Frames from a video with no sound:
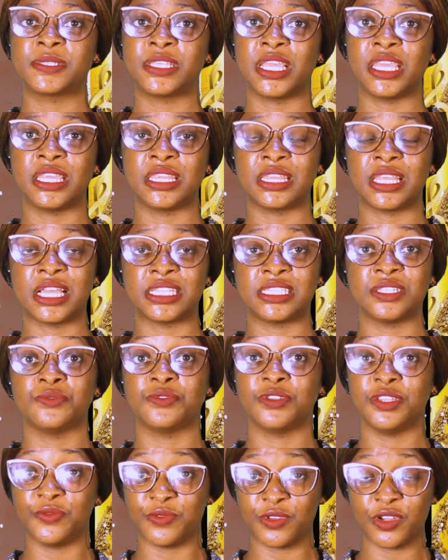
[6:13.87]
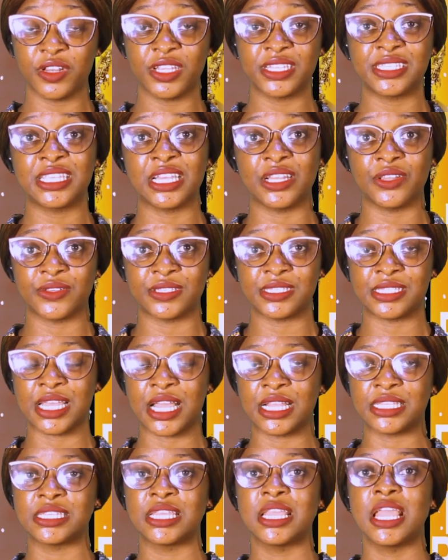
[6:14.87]
saying that. He would always tell us
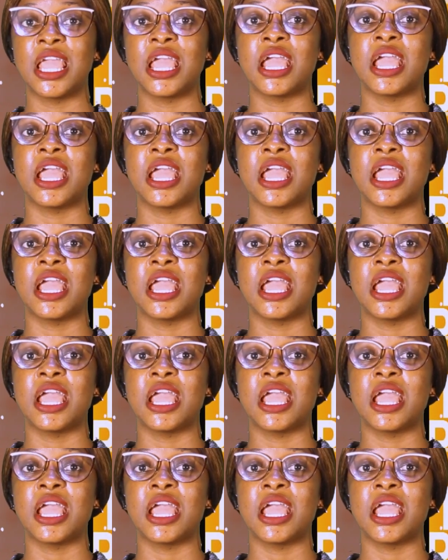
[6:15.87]
that